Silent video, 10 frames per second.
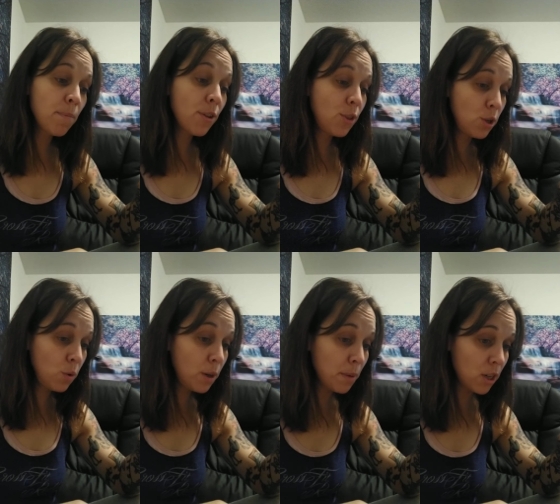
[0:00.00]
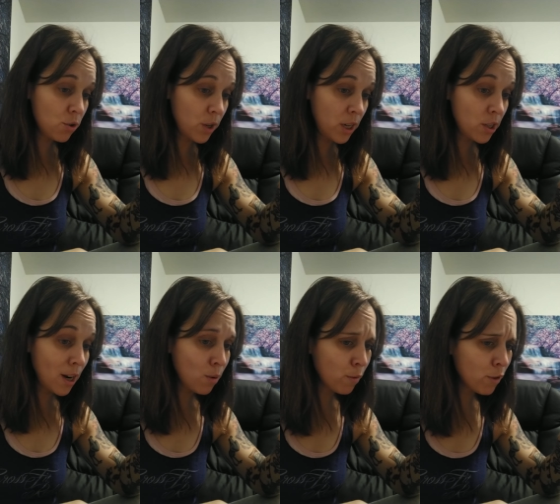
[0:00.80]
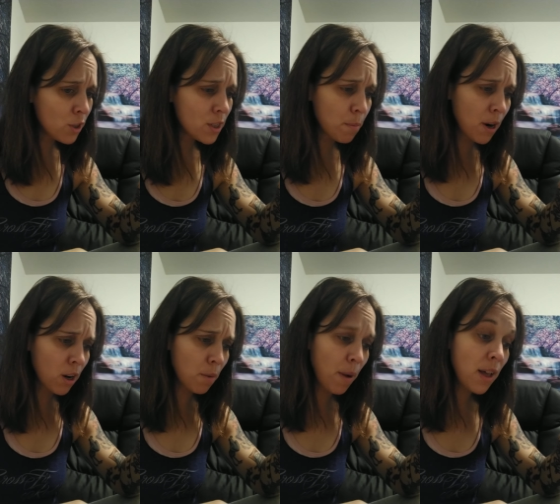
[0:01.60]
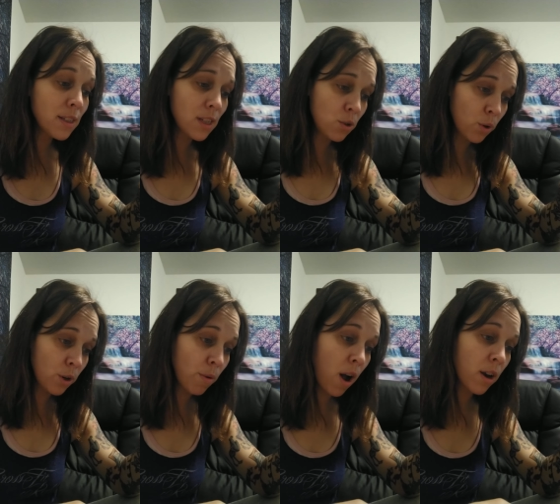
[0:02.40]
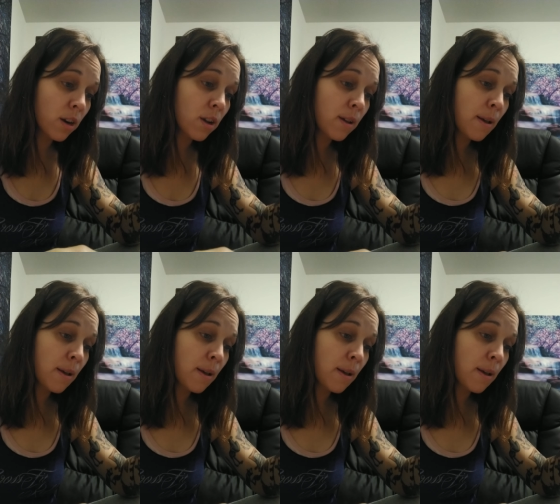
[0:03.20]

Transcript: that the new administration had reversed American policy toward Iran.